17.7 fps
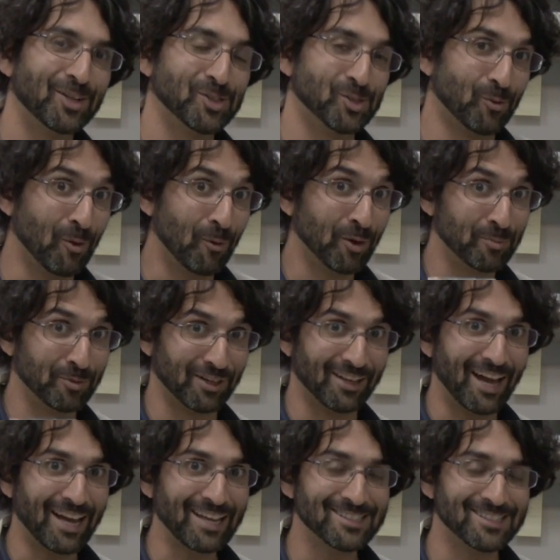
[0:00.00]
So we want to put
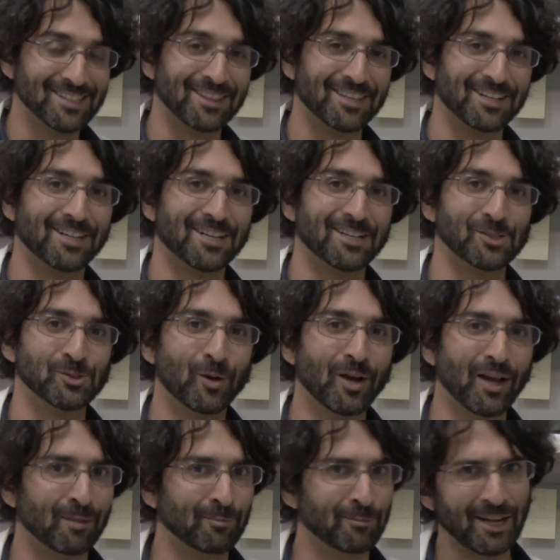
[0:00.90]
lights in there as
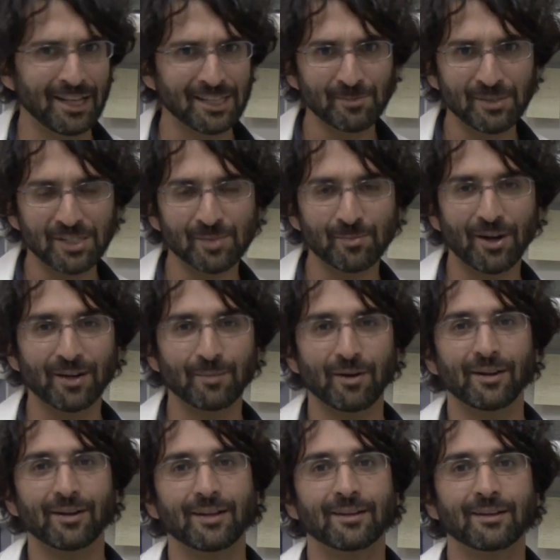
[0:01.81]
well, but let's be smart
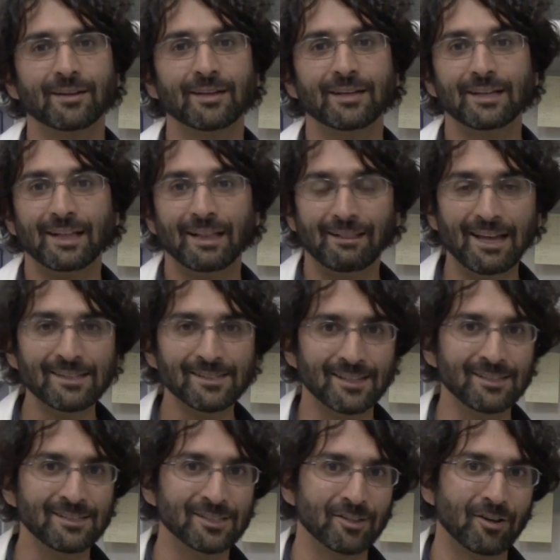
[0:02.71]
about it. Let's
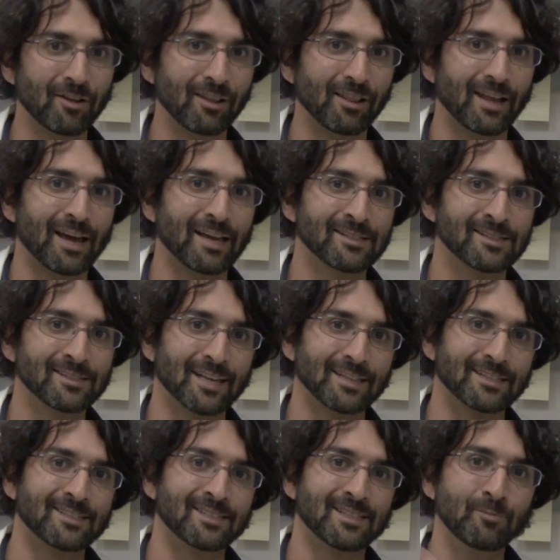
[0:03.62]
install lights
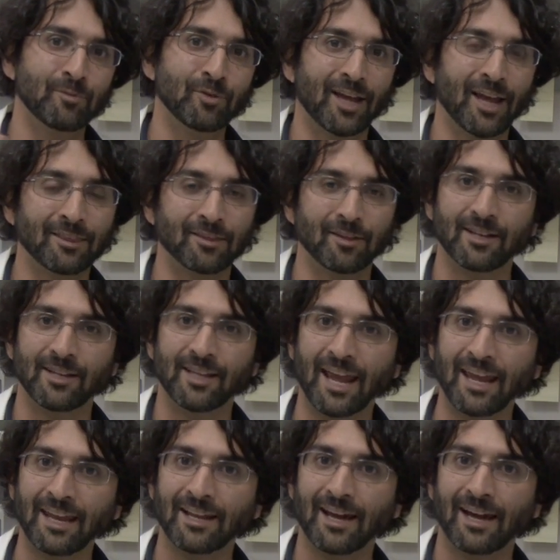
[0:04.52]
that simulate the
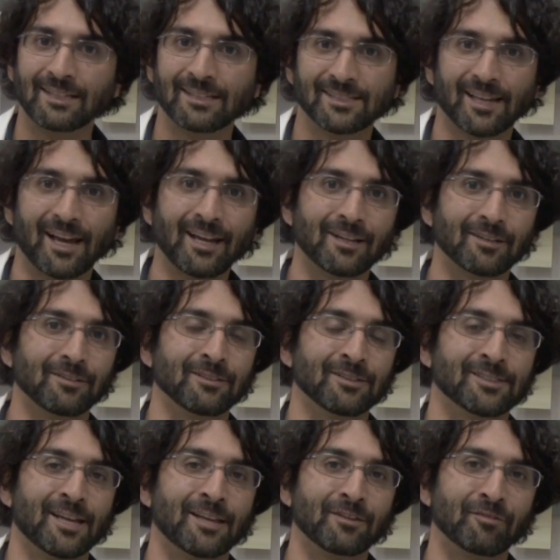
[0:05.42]
day-night
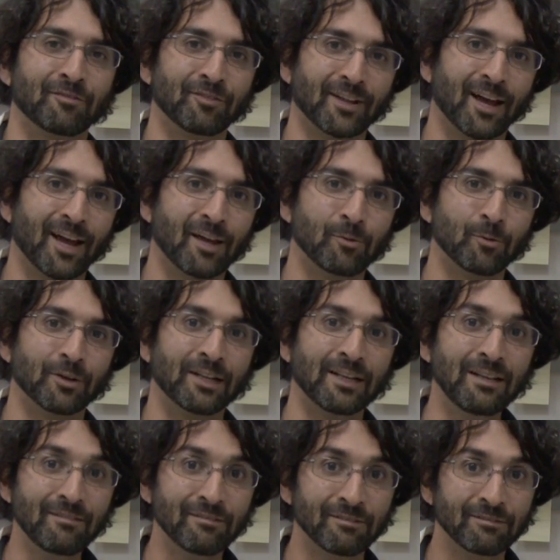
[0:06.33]
cycles that the fly would
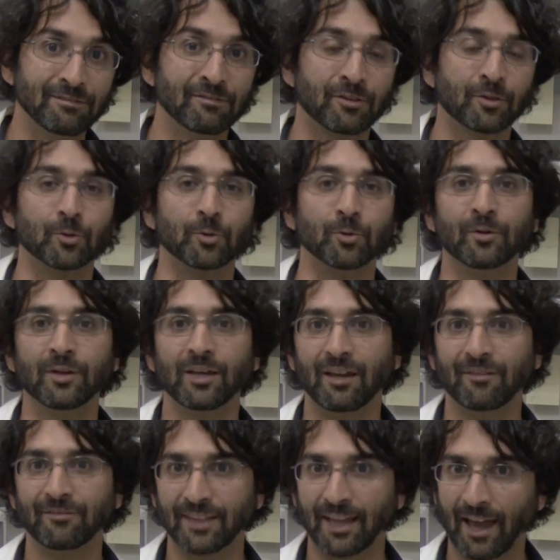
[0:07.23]
live through
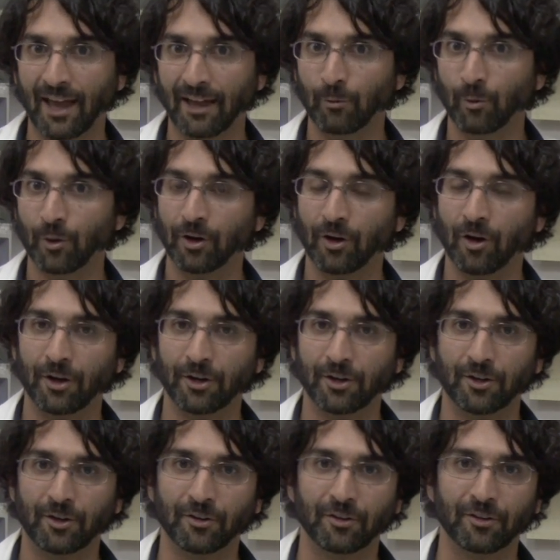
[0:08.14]
if they were on
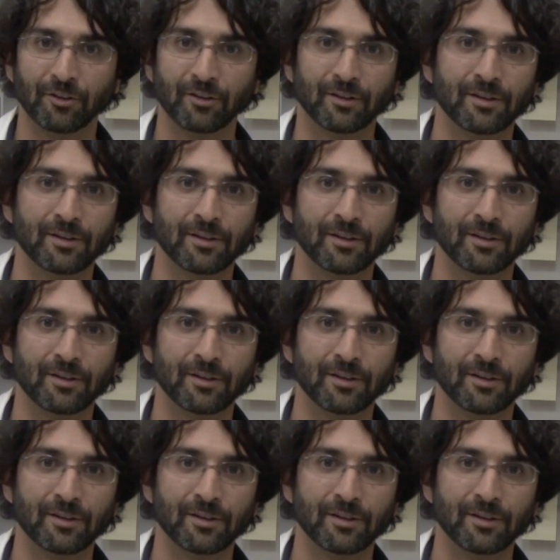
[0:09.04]
Earth.